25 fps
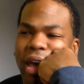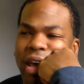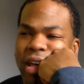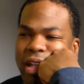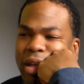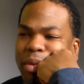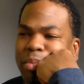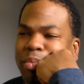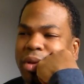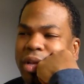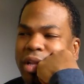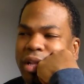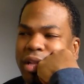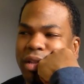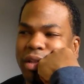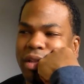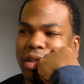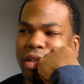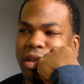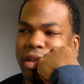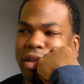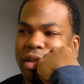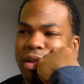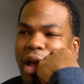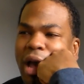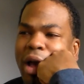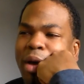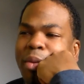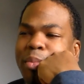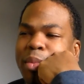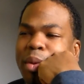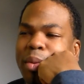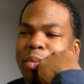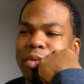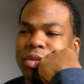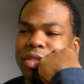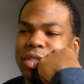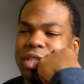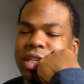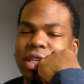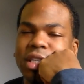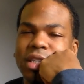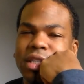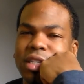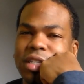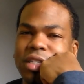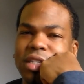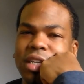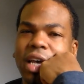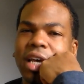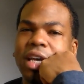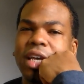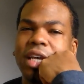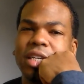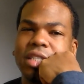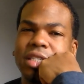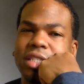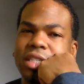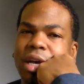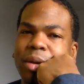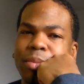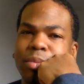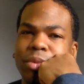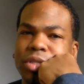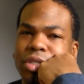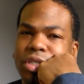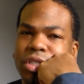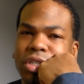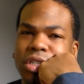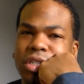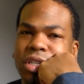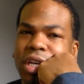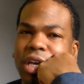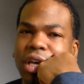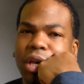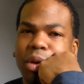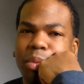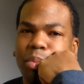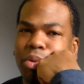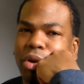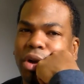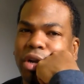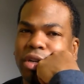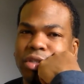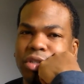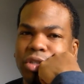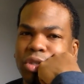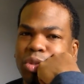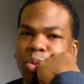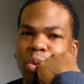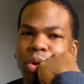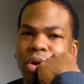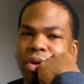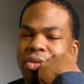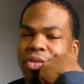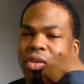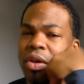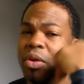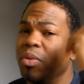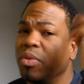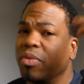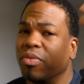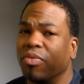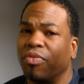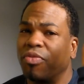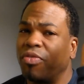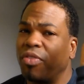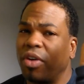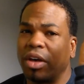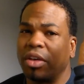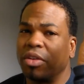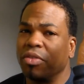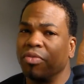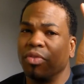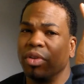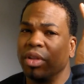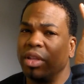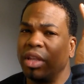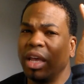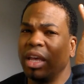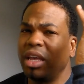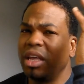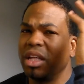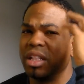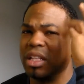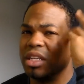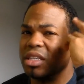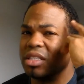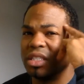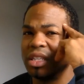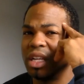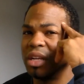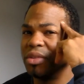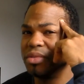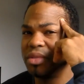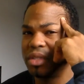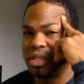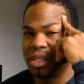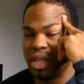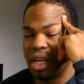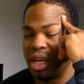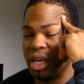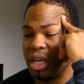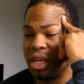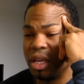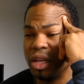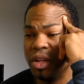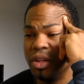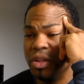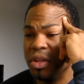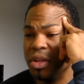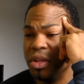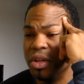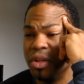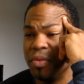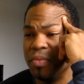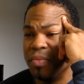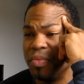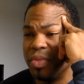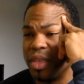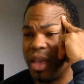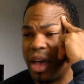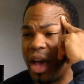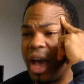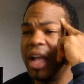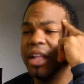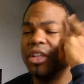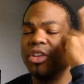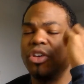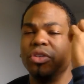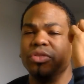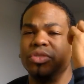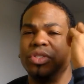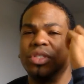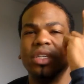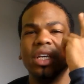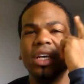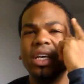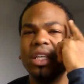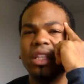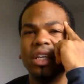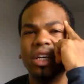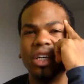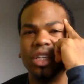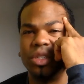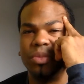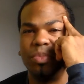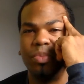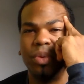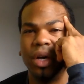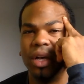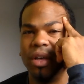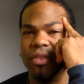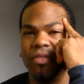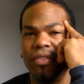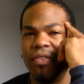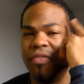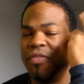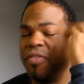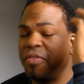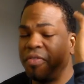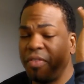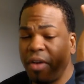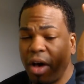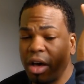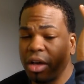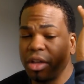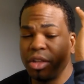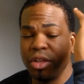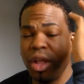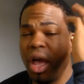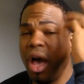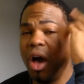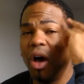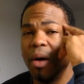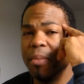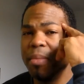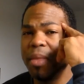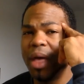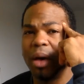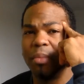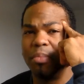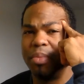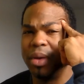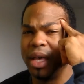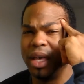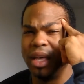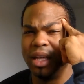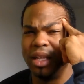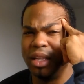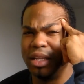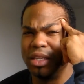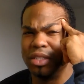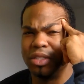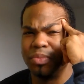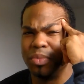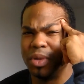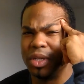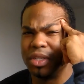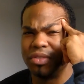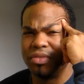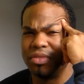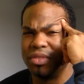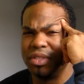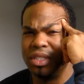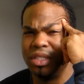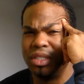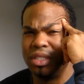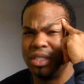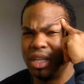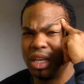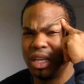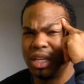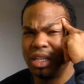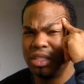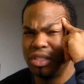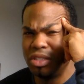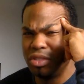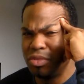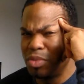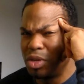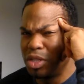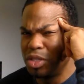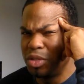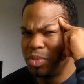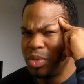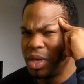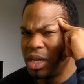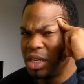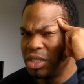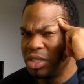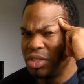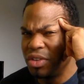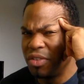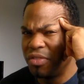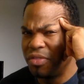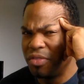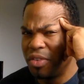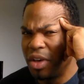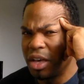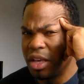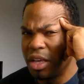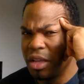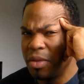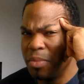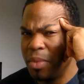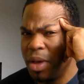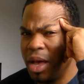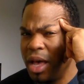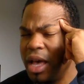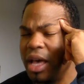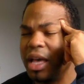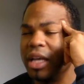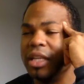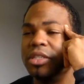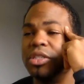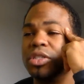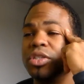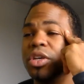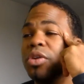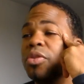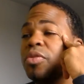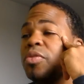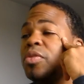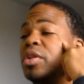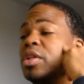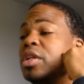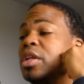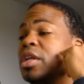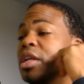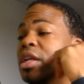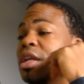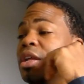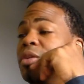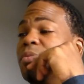And I mean, the, I remember seeing the tickets, how much the ticket prices were, and they were fucking ridiculous. And I was like, I'd go see this, but fuck no, I'm not paying this much for these tickets. You must be out your fucking mind. So,